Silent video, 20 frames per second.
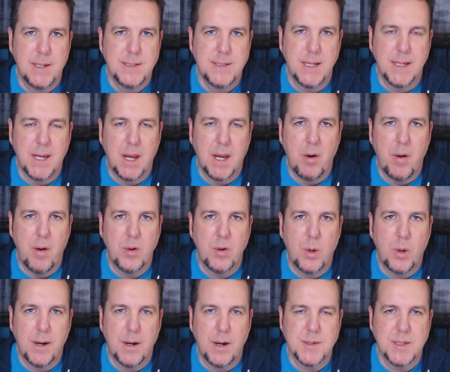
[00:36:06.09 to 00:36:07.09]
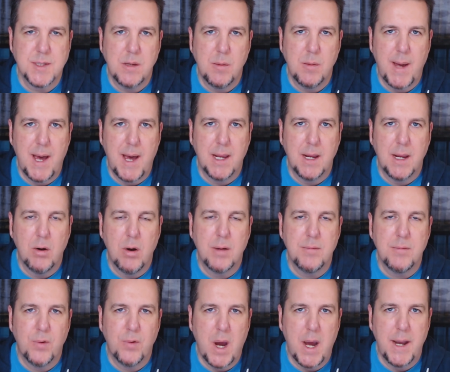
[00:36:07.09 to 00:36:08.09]
Take care, everyone. I'll see you back here on
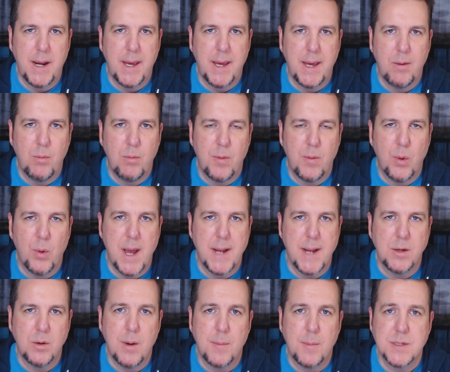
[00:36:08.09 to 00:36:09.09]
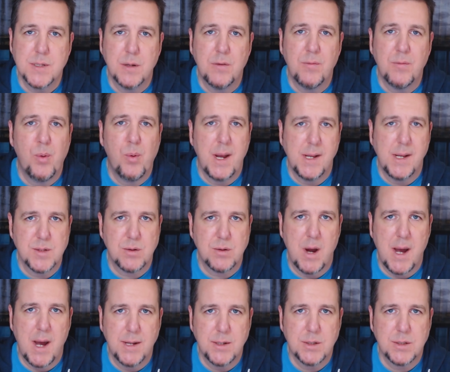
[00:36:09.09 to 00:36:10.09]
Friday with a brand new episode of Brain
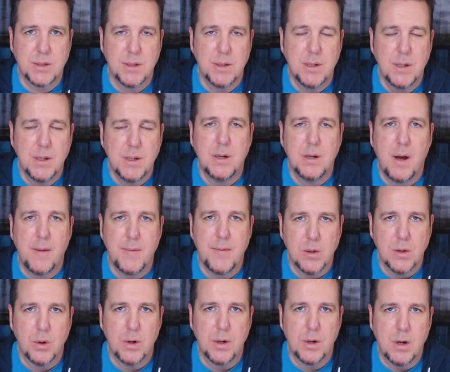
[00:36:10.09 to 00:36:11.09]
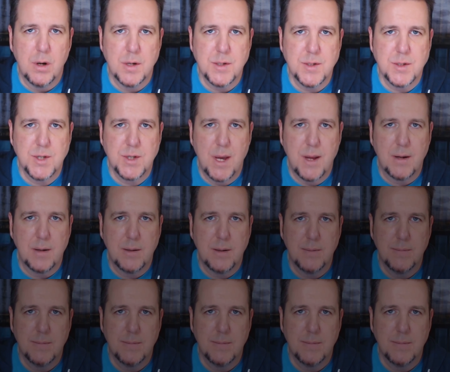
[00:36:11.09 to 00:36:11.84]
Scratch on the Lorden Arts channel.